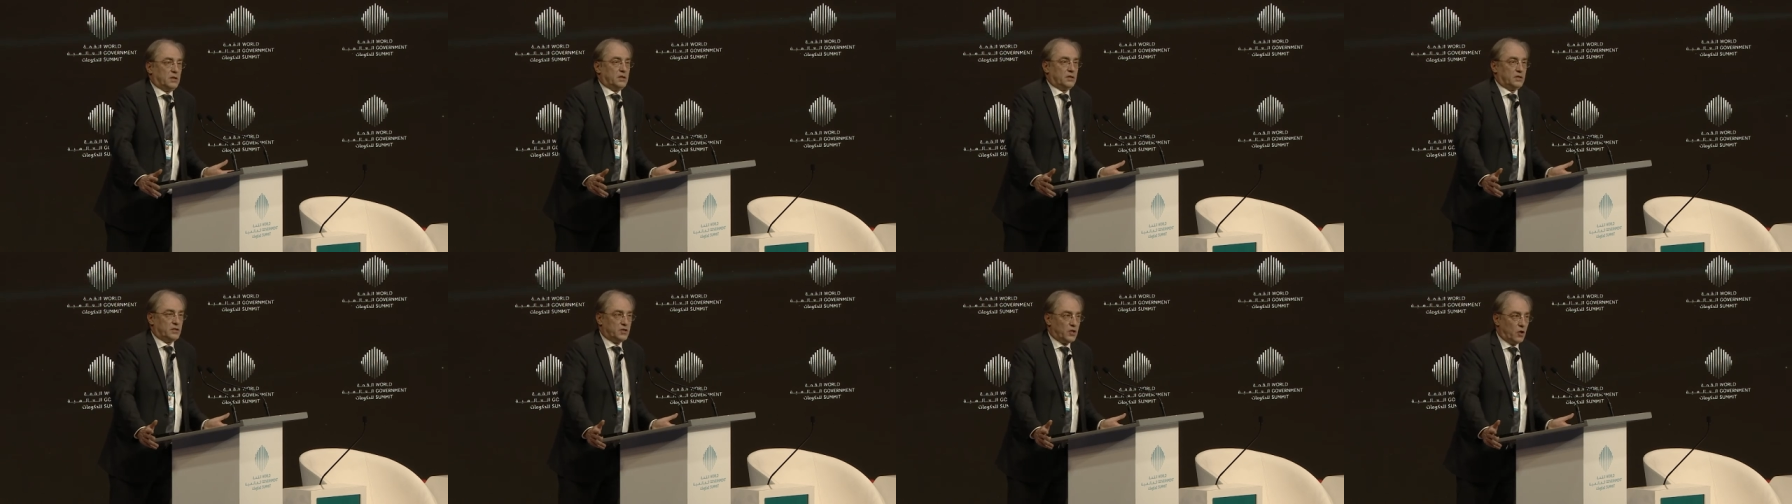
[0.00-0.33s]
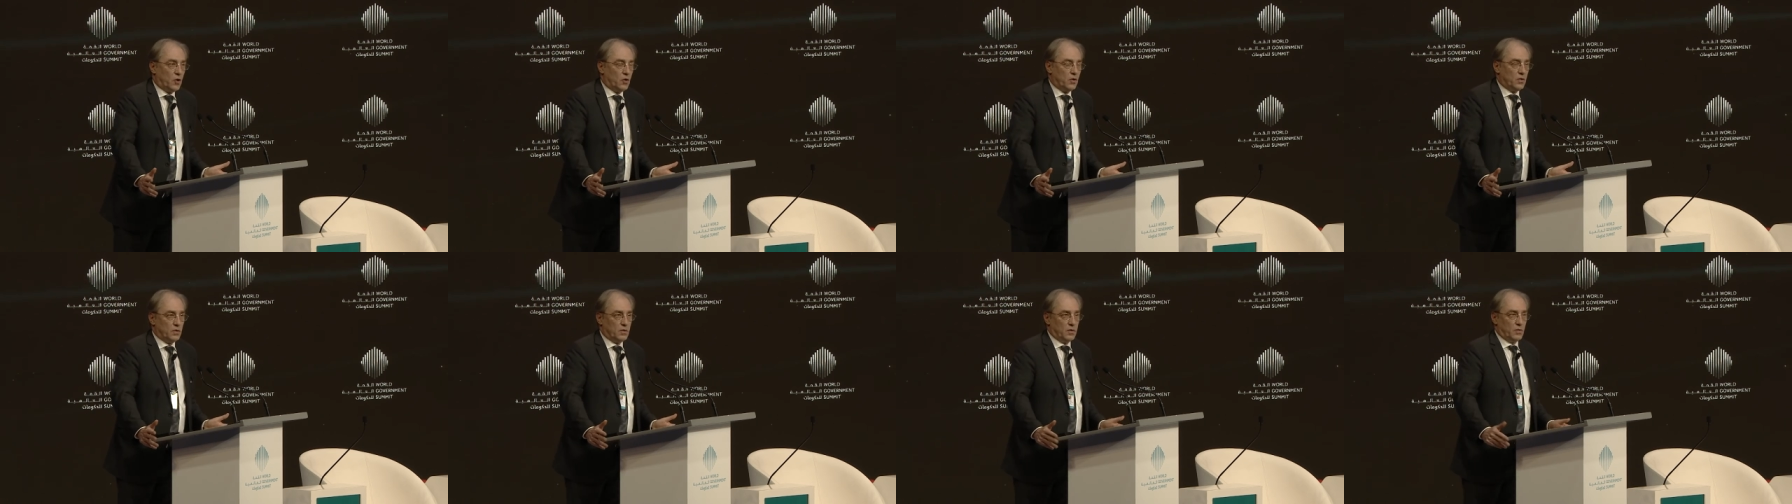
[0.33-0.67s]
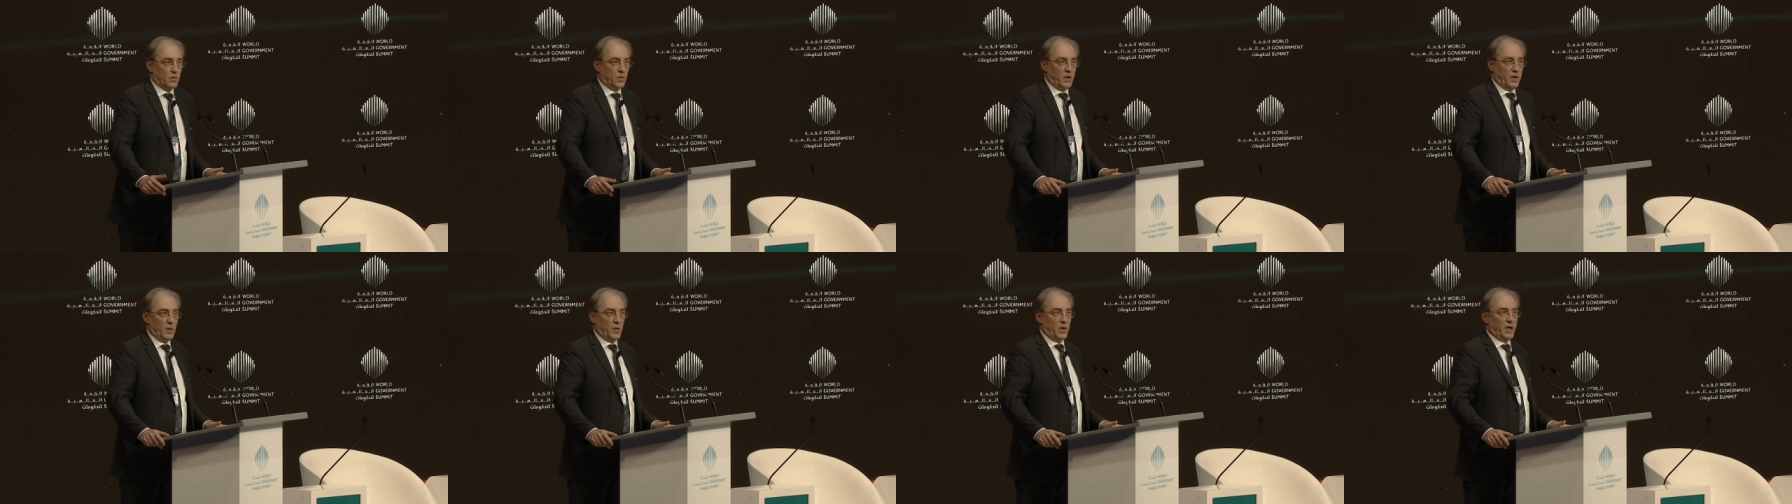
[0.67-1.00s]

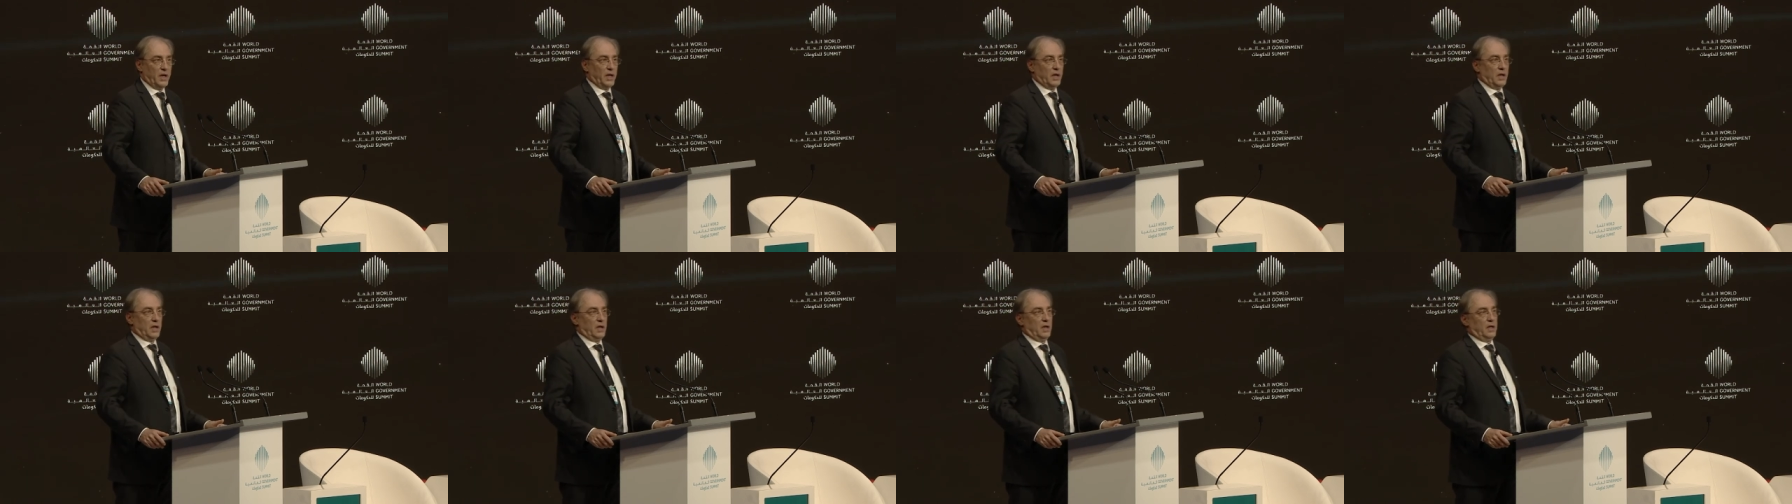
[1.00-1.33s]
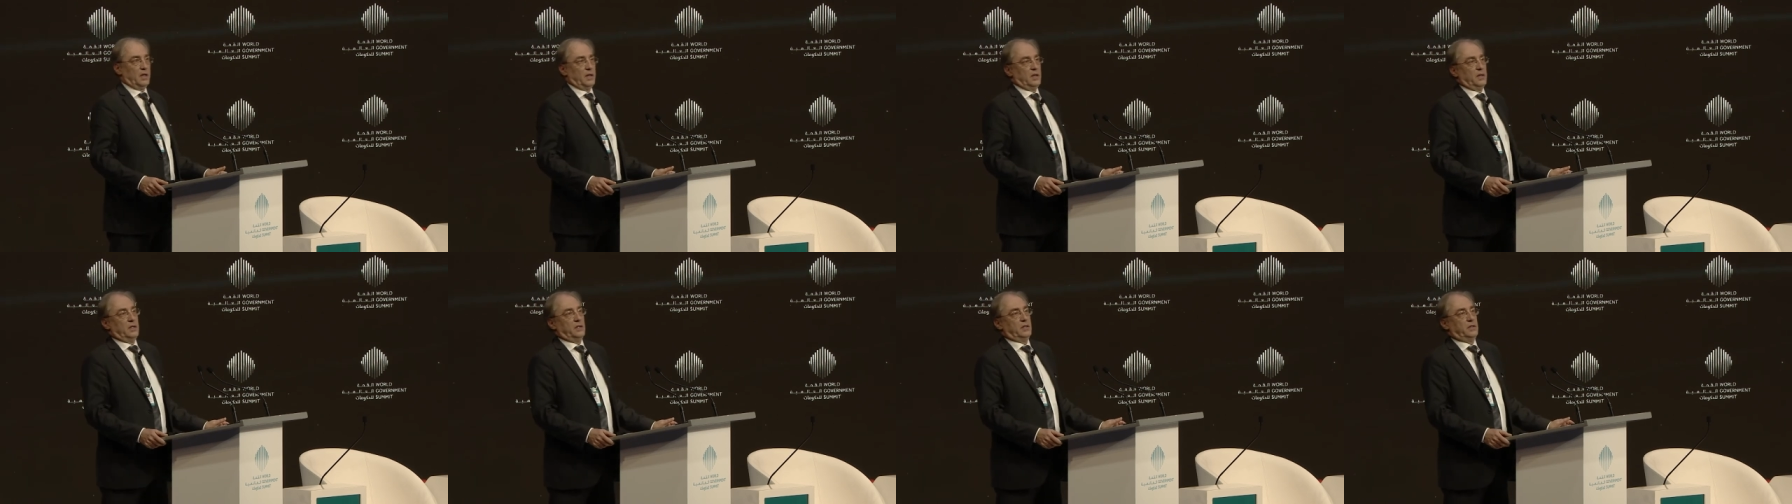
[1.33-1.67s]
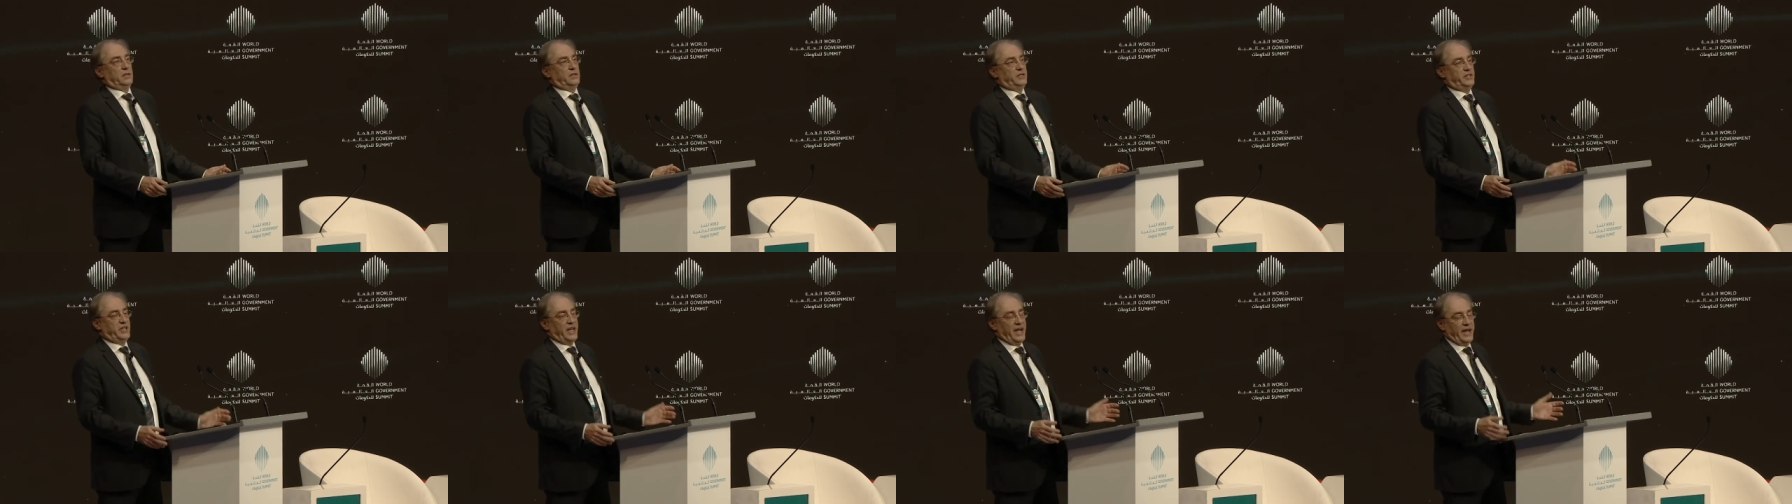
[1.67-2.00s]
So we will
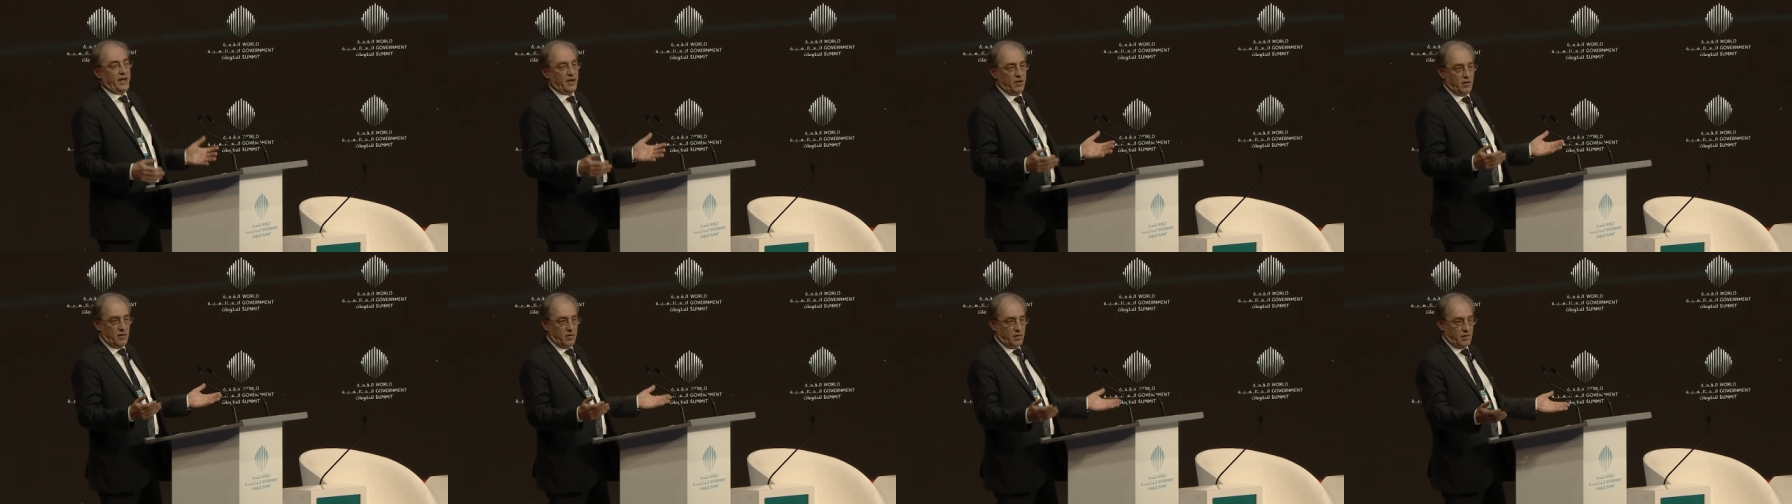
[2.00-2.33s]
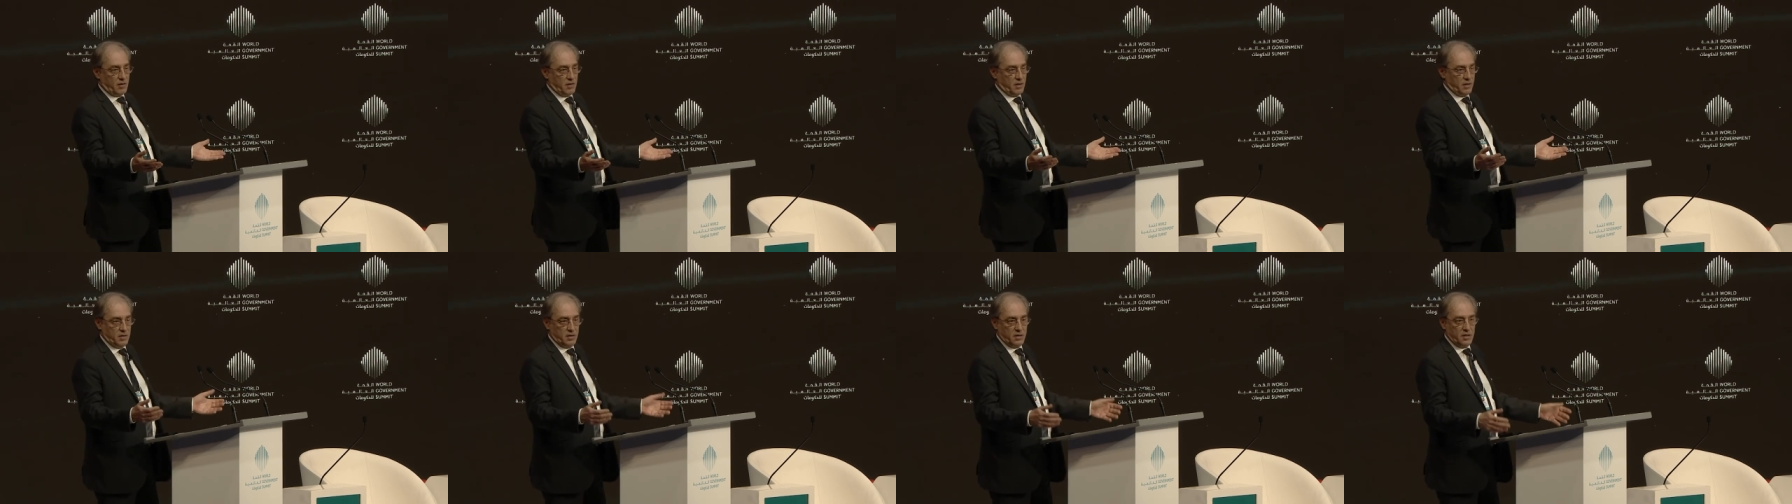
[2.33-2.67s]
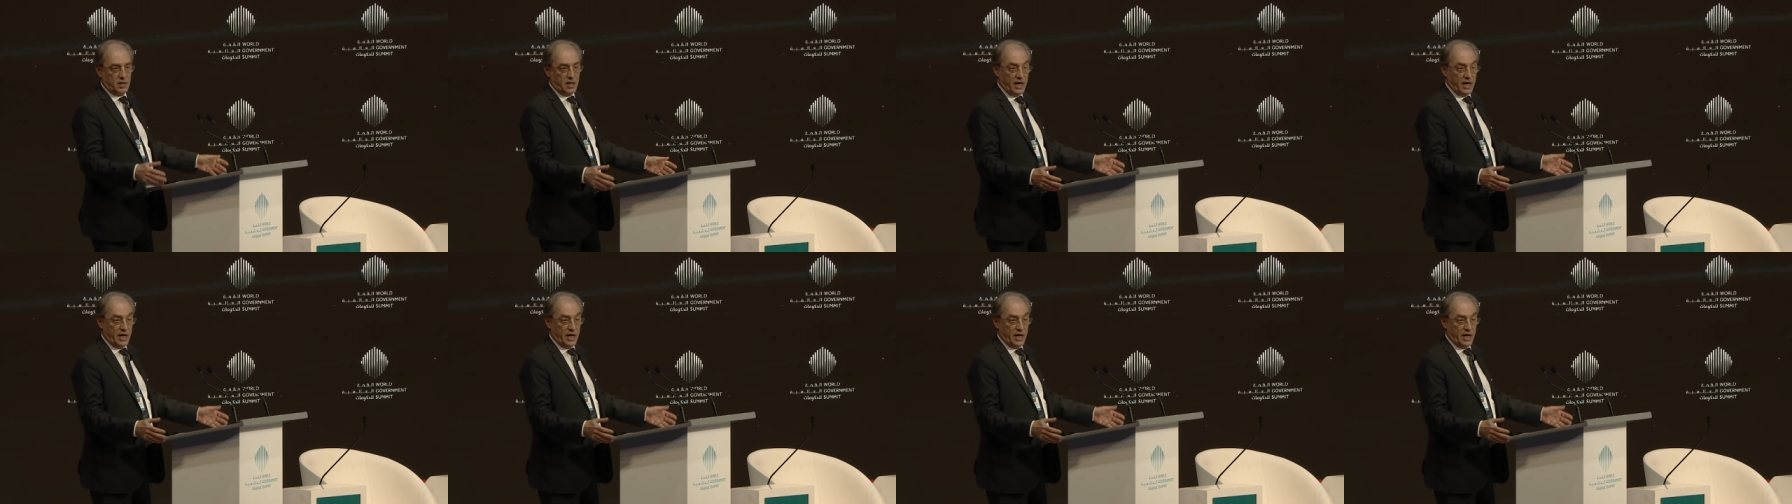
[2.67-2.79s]
tailor,